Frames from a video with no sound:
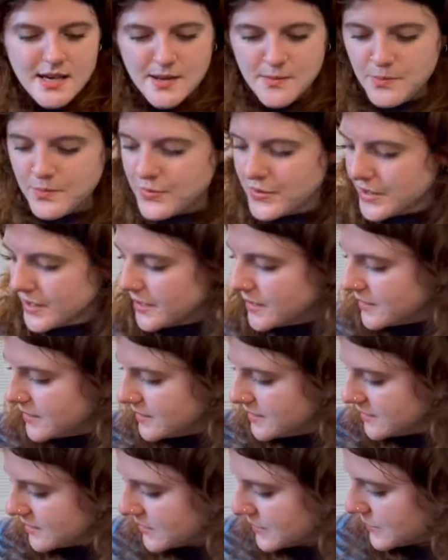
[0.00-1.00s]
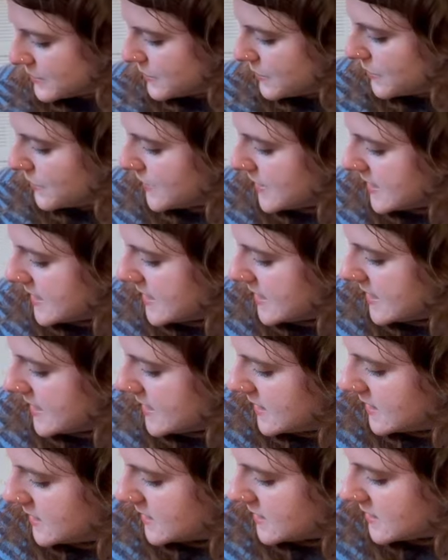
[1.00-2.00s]
Brooklyn
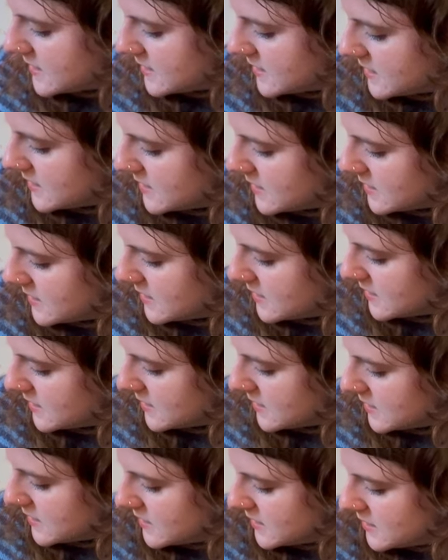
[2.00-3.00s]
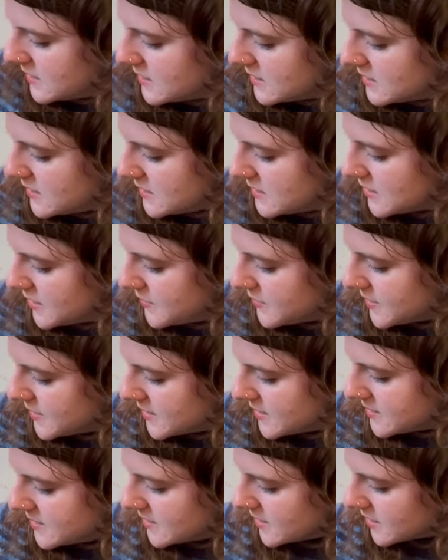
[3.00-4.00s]
Tweed's, what
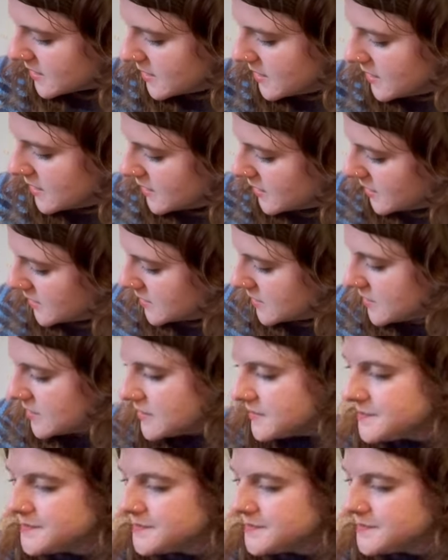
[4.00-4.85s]
is it called?